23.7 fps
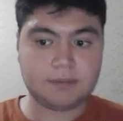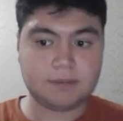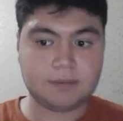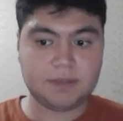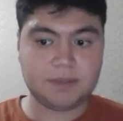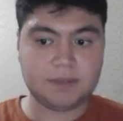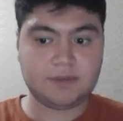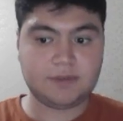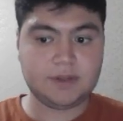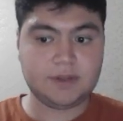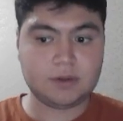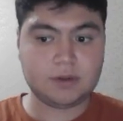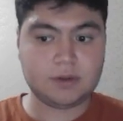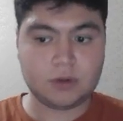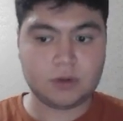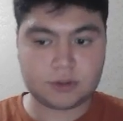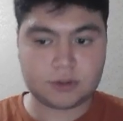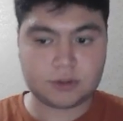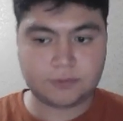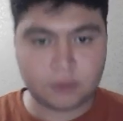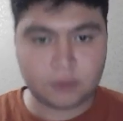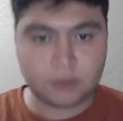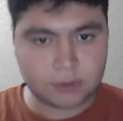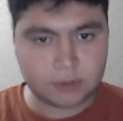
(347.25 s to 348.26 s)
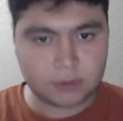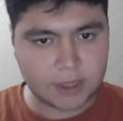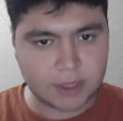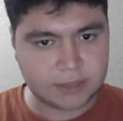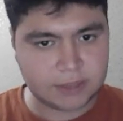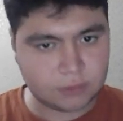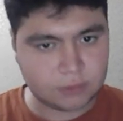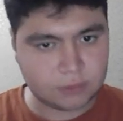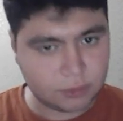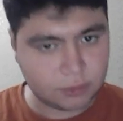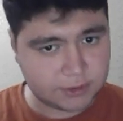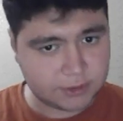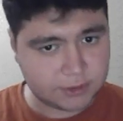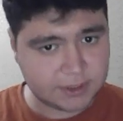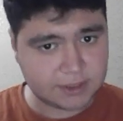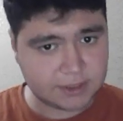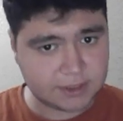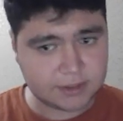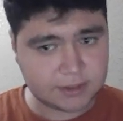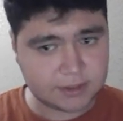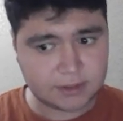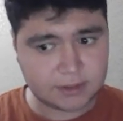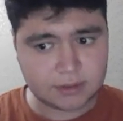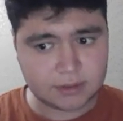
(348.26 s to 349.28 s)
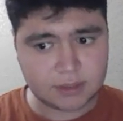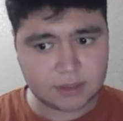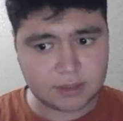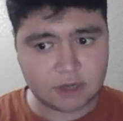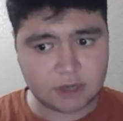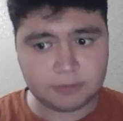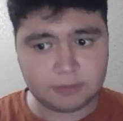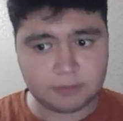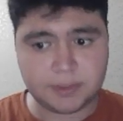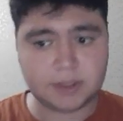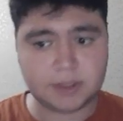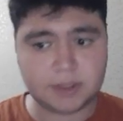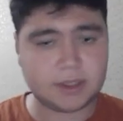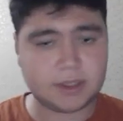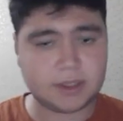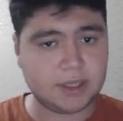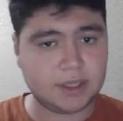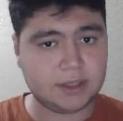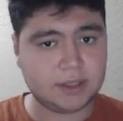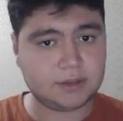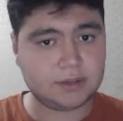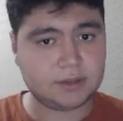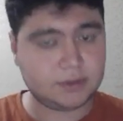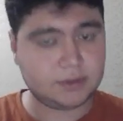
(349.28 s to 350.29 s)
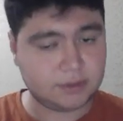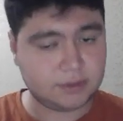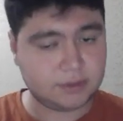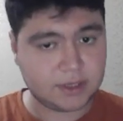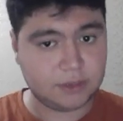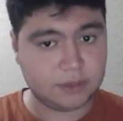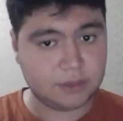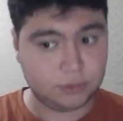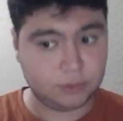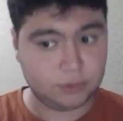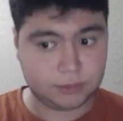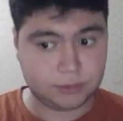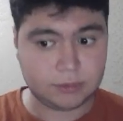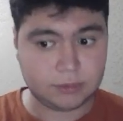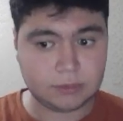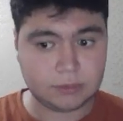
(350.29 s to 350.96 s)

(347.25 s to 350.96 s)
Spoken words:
Between the host 4 and host 6 there will be a route,